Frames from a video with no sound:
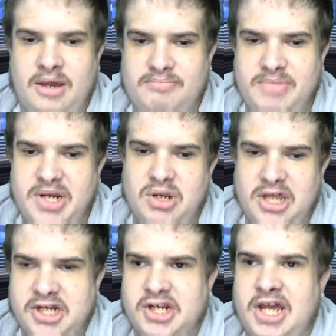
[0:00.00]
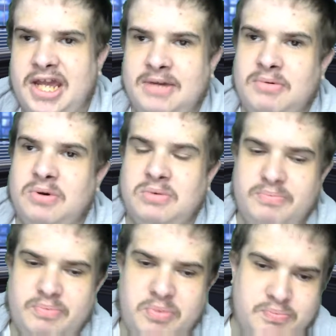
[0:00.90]
middle-ish table,
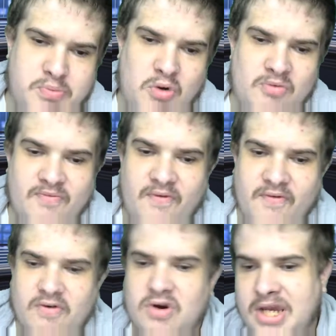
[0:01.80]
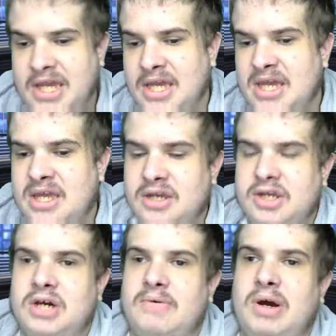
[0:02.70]
bottom three.
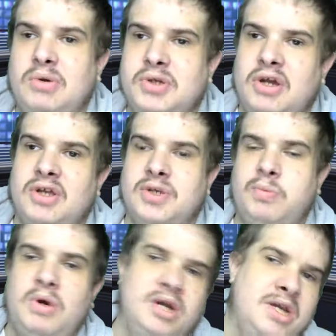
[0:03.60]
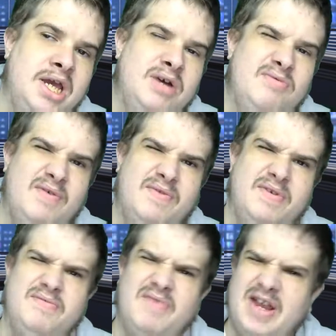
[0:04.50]
You know, they all start to work out
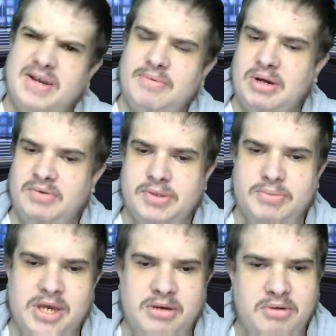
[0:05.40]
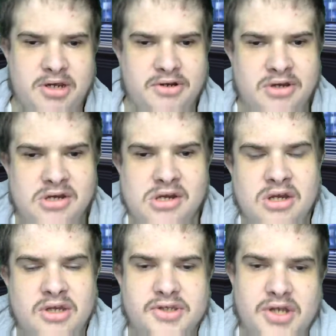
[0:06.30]
roughly around about this period.
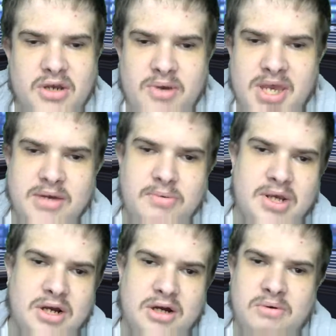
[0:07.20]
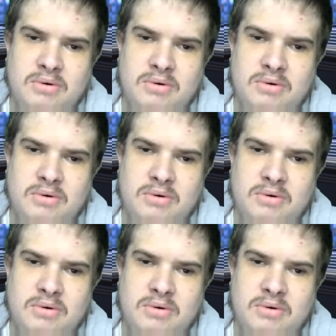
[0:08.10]
So here we go.